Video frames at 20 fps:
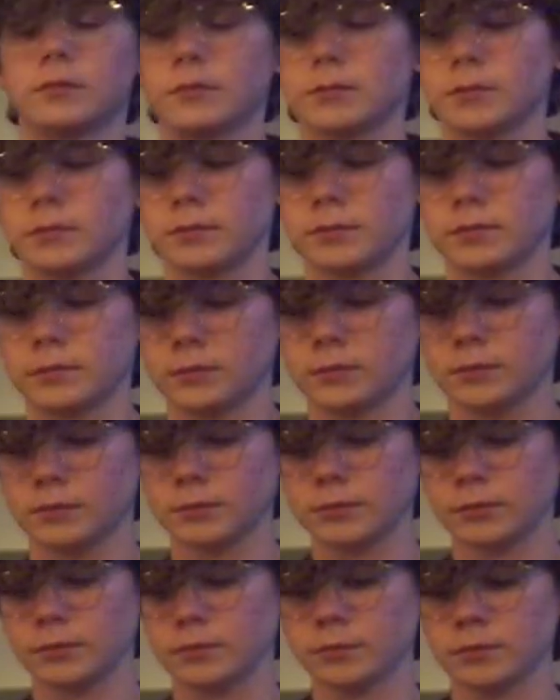
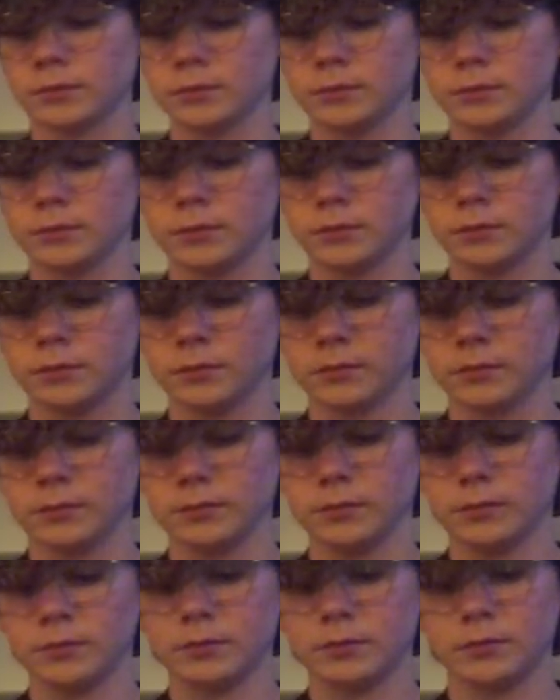
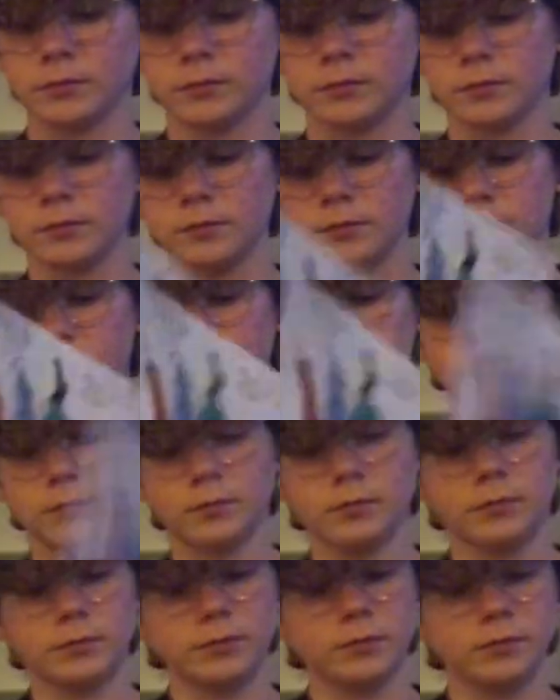
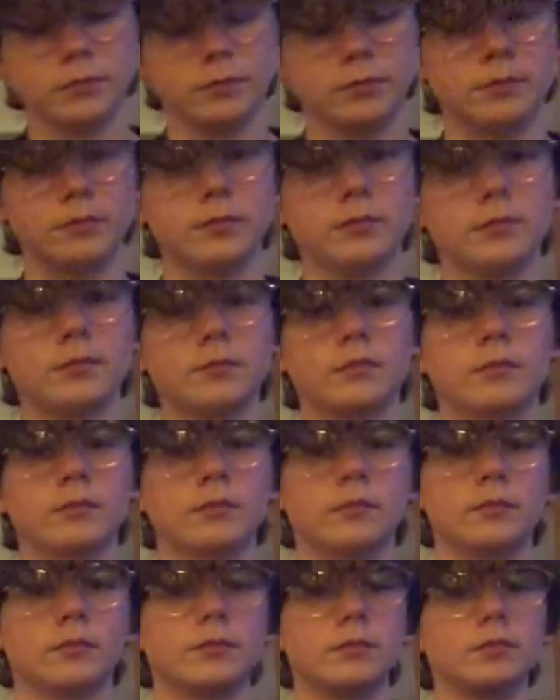
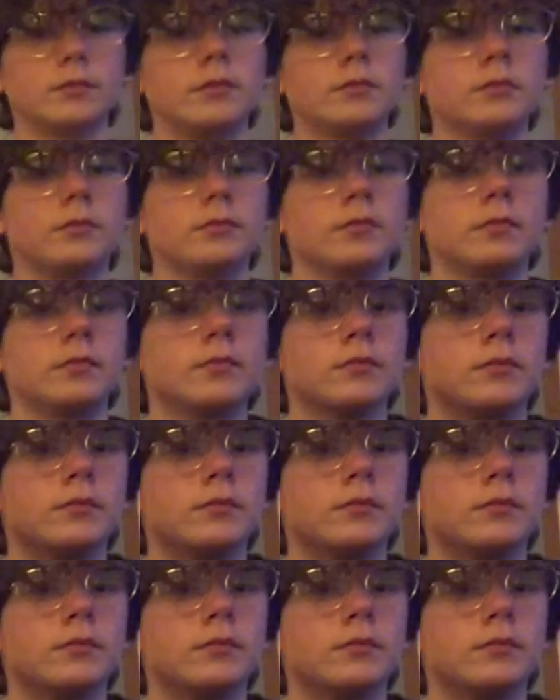(no one is talking)